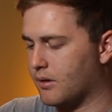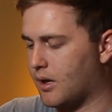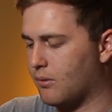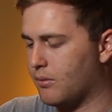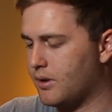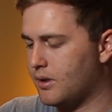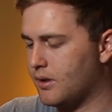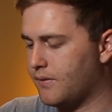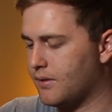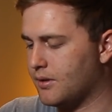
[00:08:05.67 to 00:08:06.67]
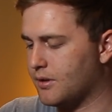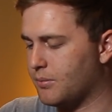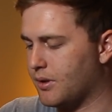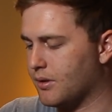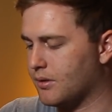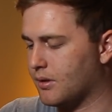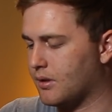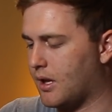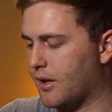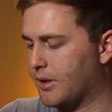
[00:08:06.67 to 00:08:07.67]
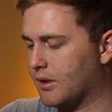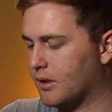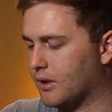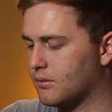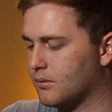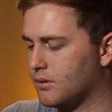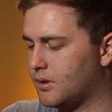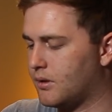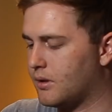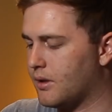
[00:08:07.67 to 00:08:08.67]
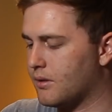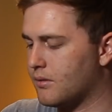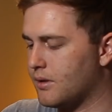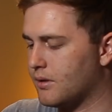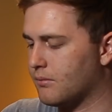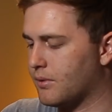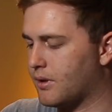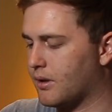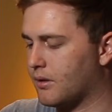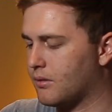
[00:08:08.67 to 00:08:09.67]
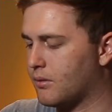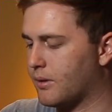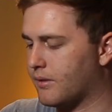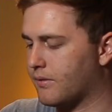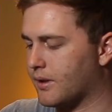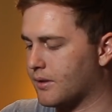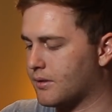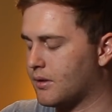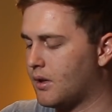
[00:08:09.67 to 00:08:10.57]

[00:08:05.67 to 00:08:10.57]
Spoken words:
I wonder if this is because of the dynamic link, or is there another reason with a quick fix?